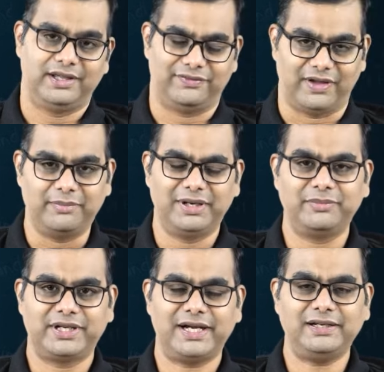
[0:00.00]
If AB
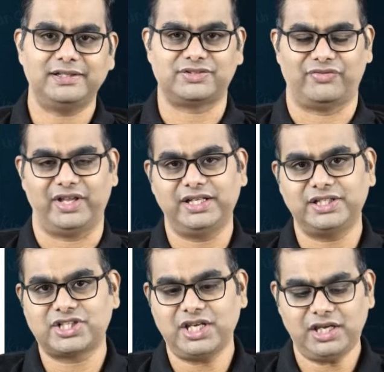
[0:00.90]
Limited is very
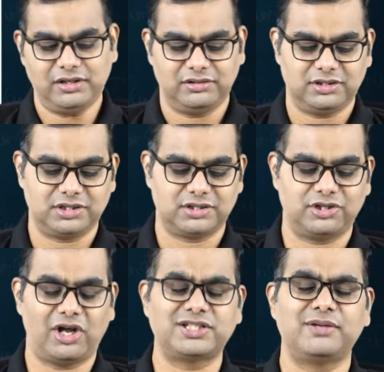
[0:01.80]
risky, the
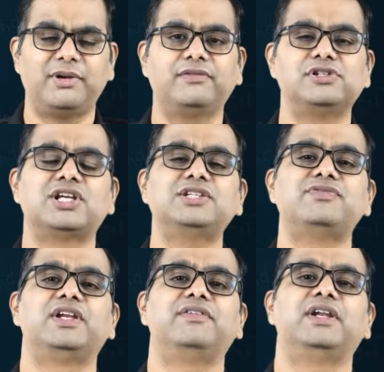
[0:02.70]
Deutsche Bank will charge
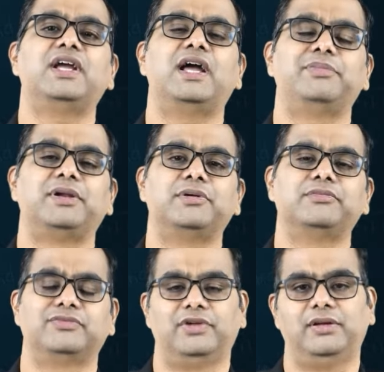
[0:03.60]
very, very high
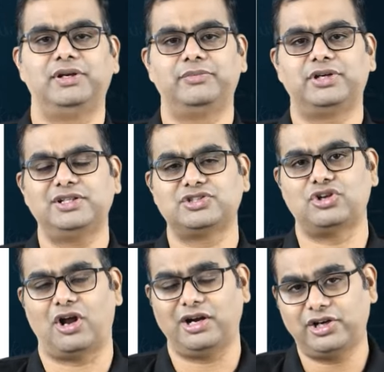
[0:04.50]
premium. AB Limited is
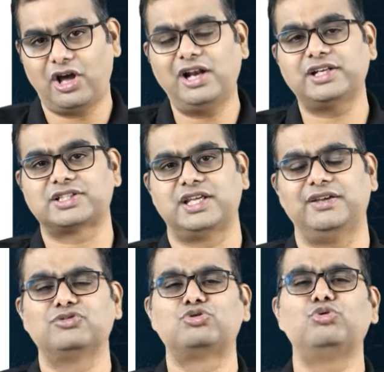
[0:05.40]
not at all
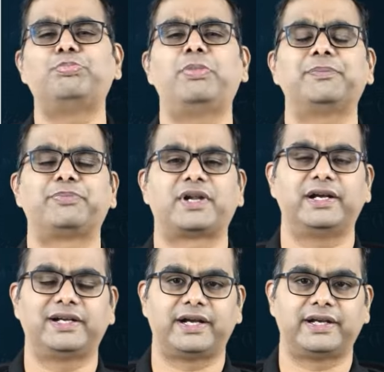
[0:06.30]
risky, super
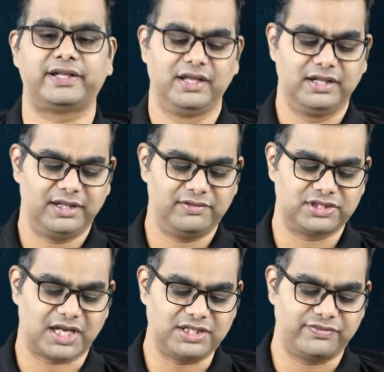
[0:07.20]
credit rating, they will
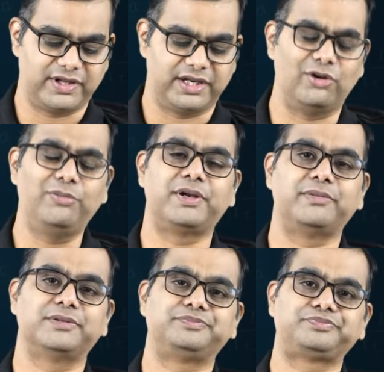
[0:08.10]
charge very low premium.